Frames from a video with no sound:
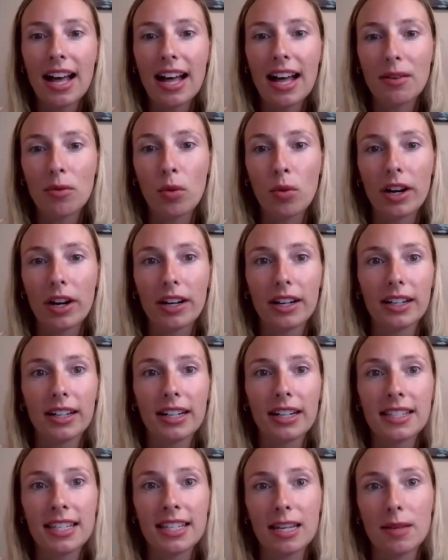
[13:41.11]
where
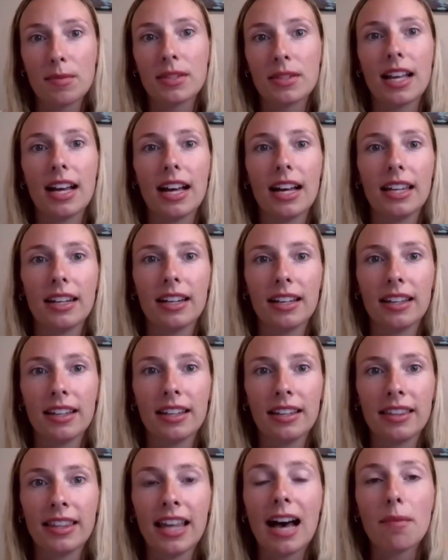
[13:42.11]
it seems that
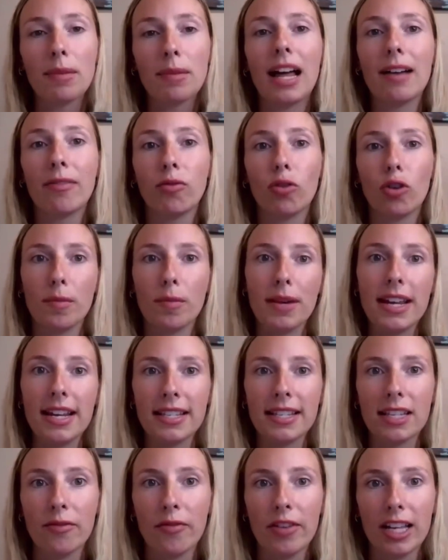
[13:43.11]
that platform
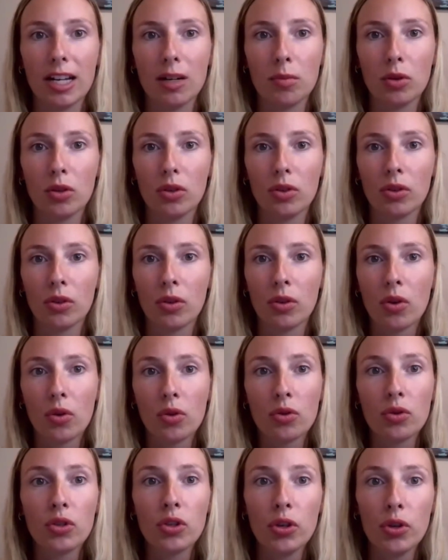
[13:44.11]
is available
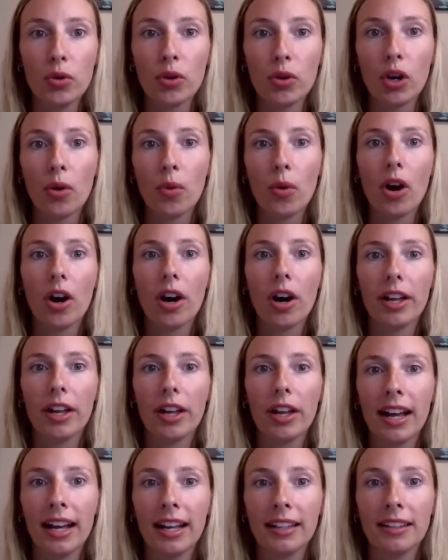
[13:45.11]
to go on.
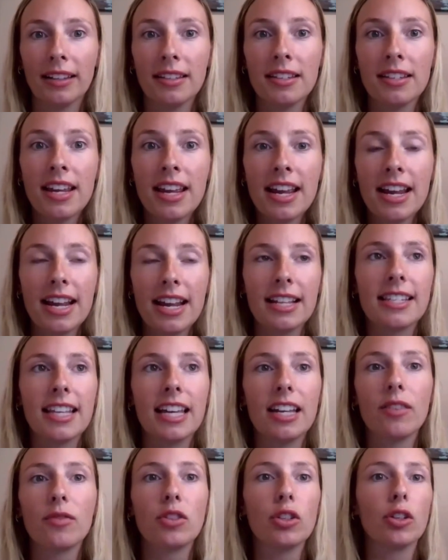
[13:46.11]
And
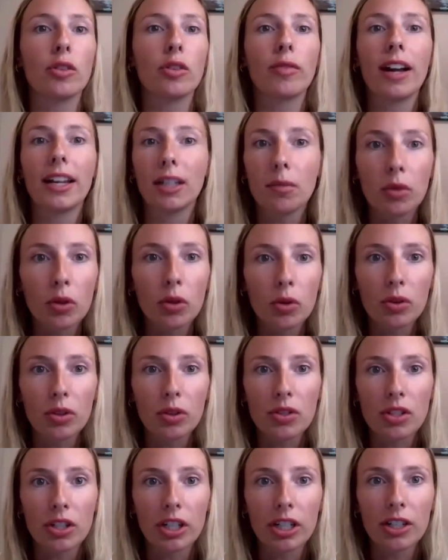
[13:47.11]
instead of doing a random Google
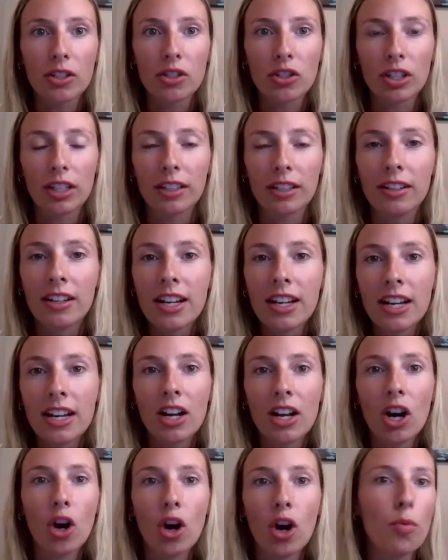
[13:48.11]
search and
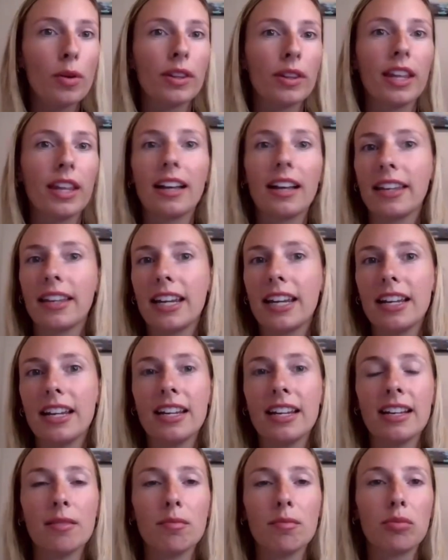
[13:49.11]
hoping that
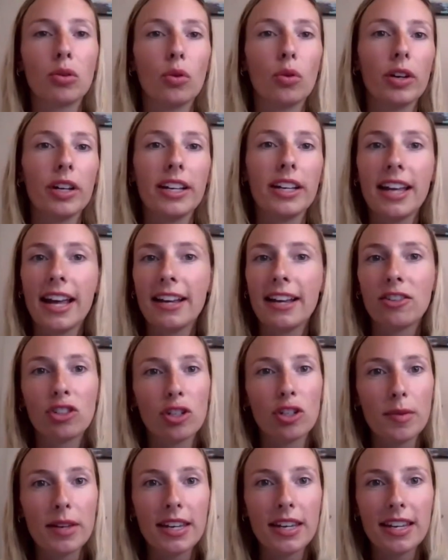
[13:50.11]
they employ
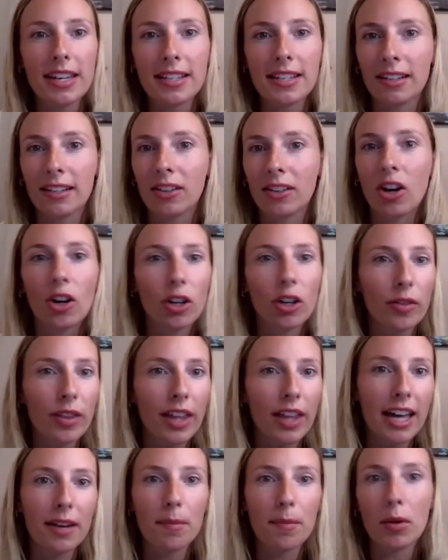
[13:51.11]
H2Bs and calling
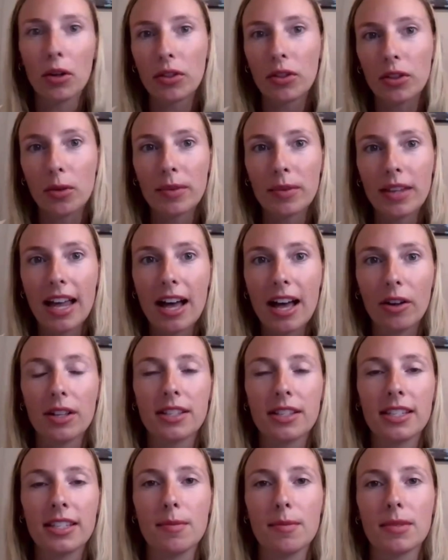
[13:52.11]
them and putting them down,
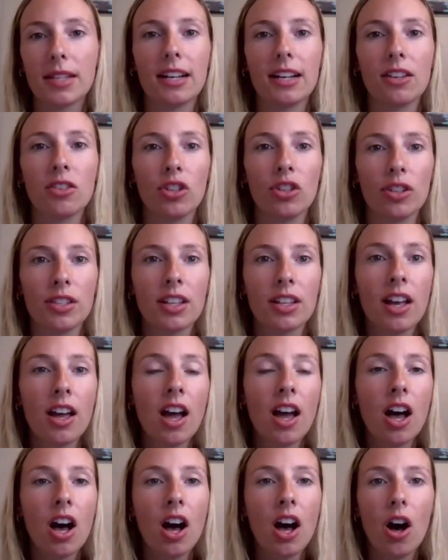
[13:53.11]
it seems like it's just
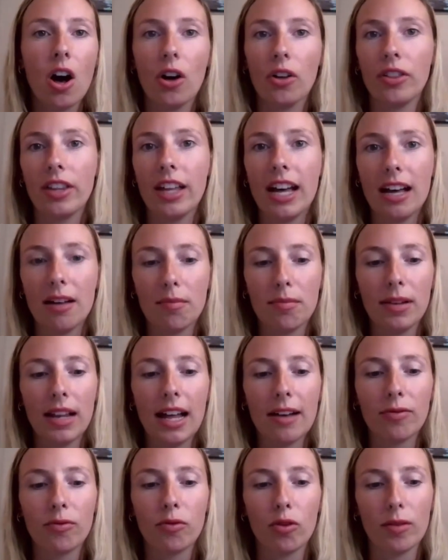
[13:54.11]
on that
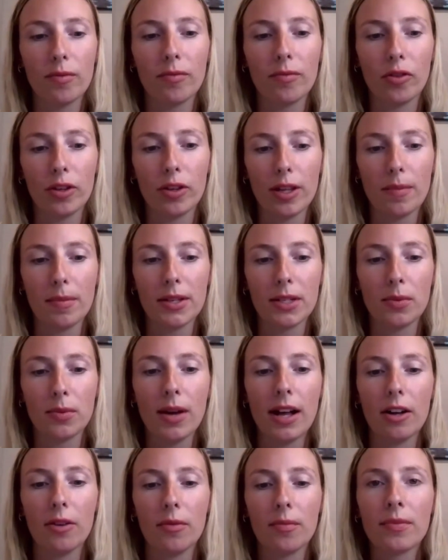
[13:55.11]
platform for them as
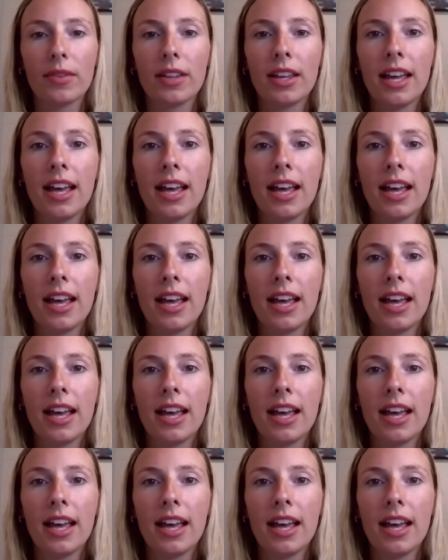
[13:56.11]
well.